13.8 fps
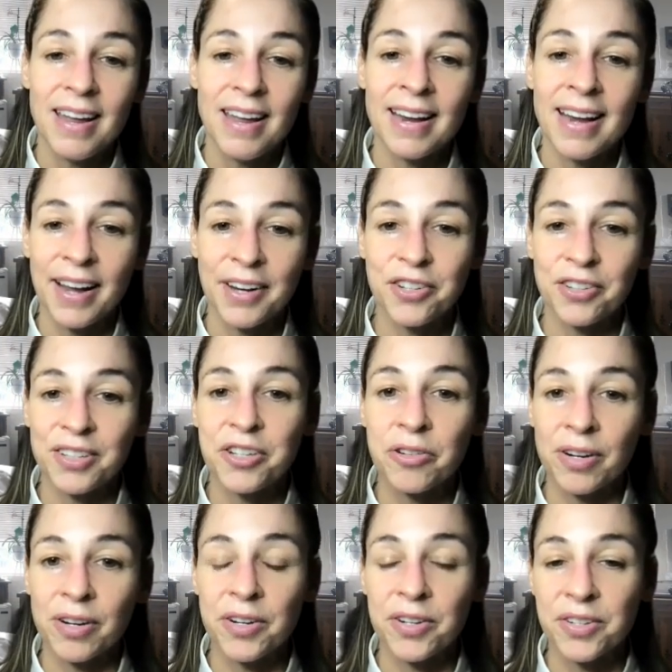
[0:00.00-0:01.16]
it actually
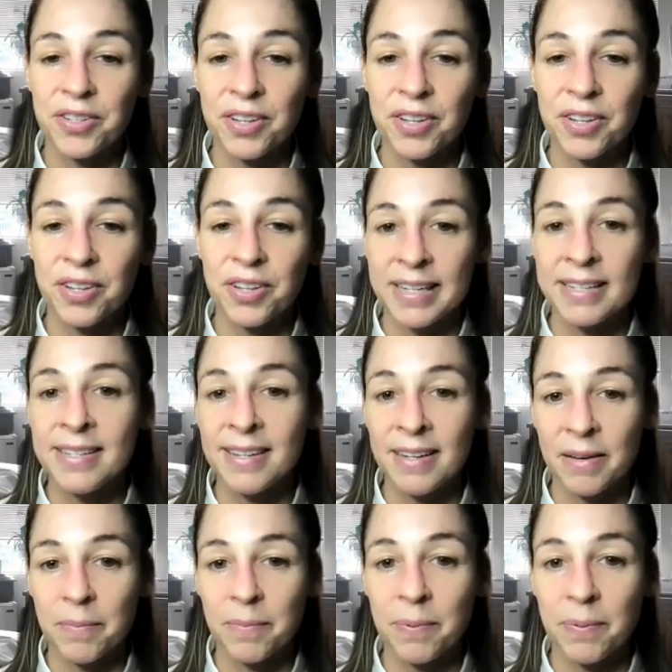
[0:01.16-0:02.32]
triggers a very
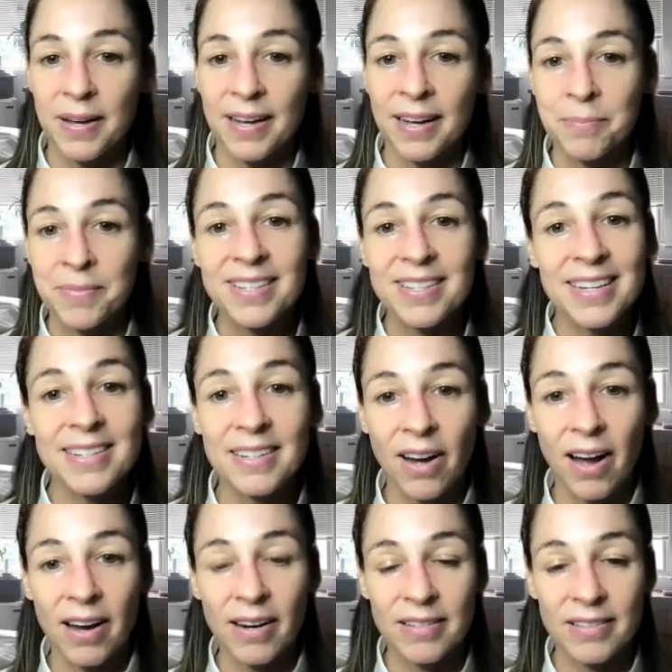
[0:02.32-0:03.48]
deep skin
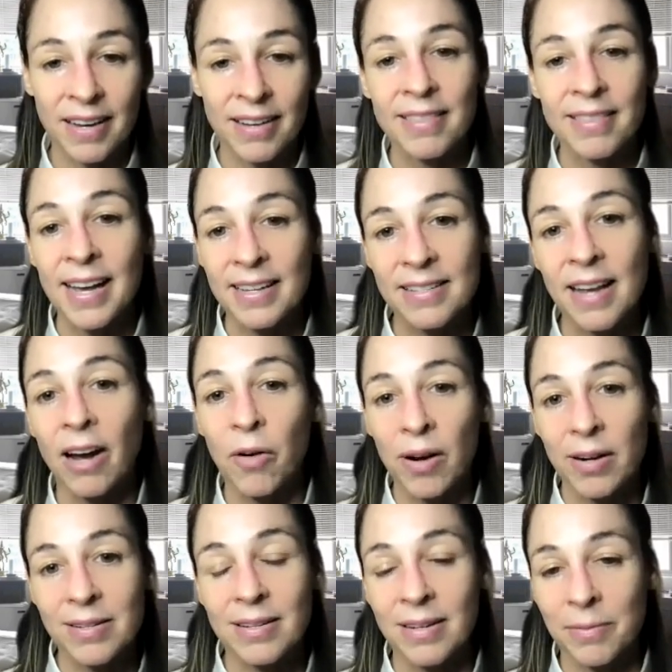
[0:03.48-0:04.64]
detox. And that's how our
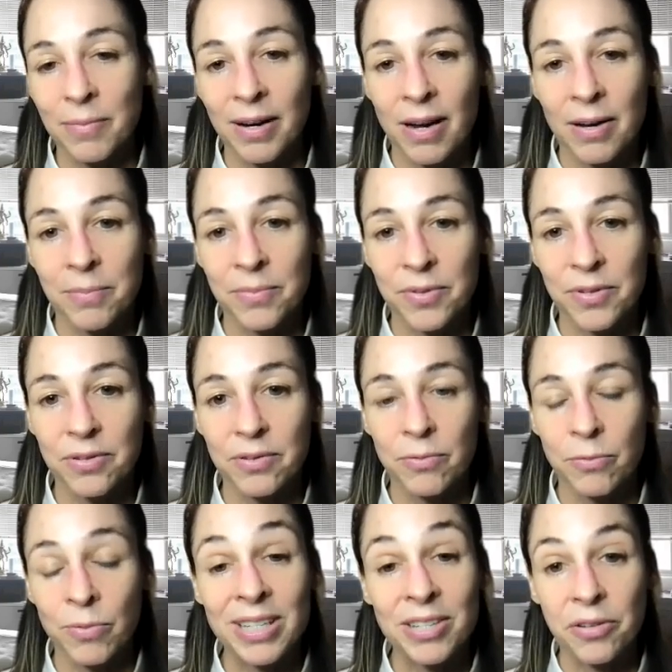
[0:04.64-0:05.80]
skin becomes
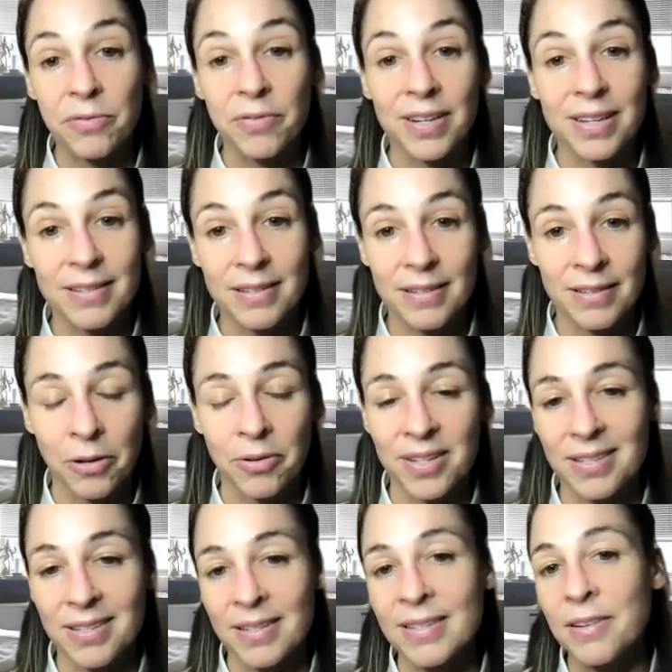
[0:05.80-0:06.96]
resurfaced. So
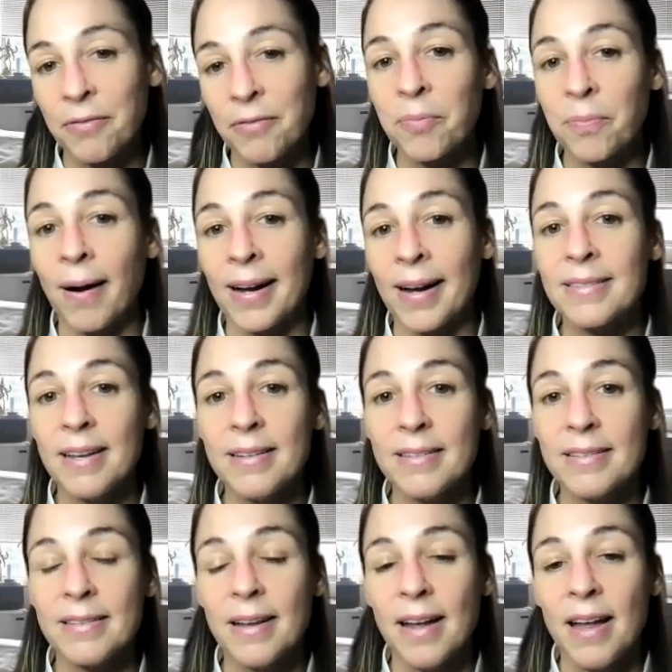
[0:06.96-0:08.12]
it's a different
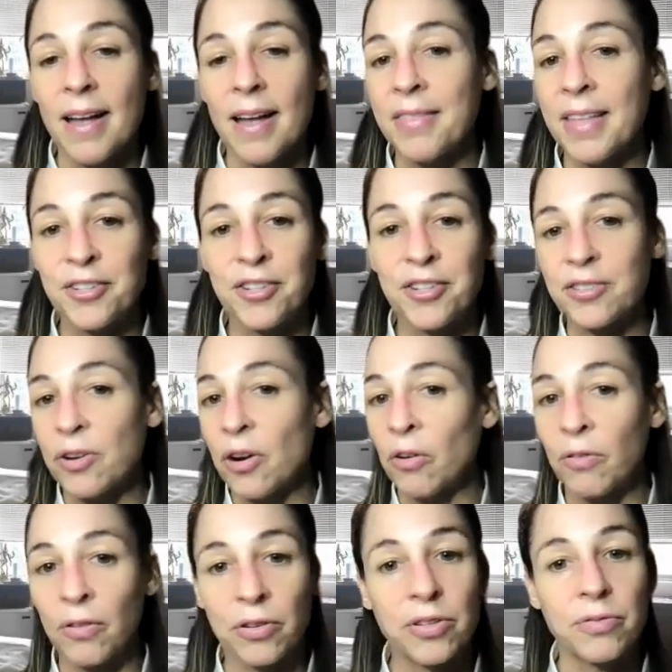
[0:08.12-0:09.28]
process than just
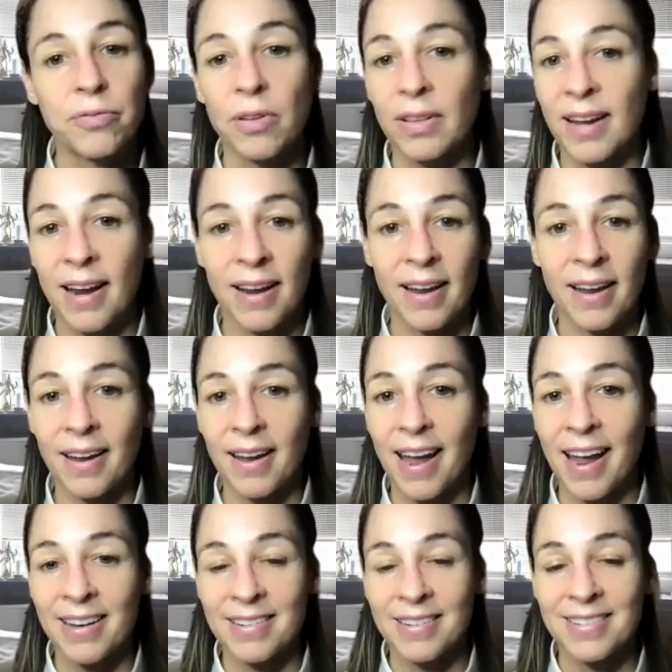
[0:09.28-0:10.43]
over exfoliating
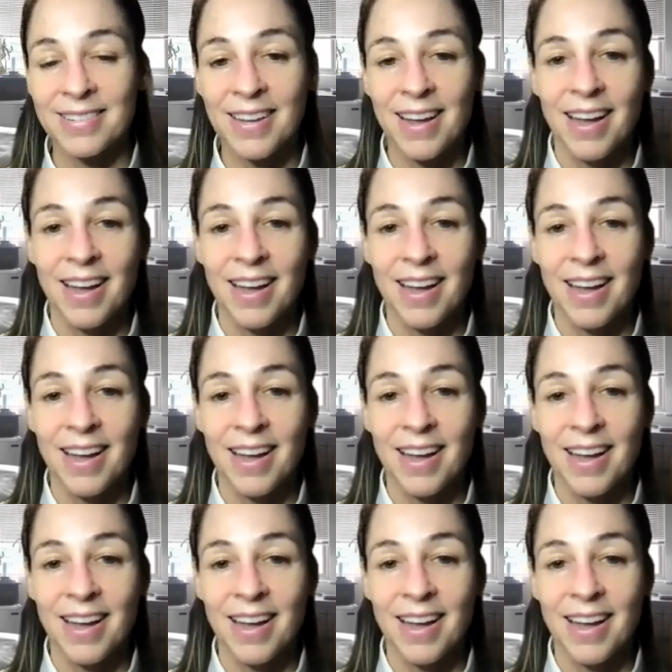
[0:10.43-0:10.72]
and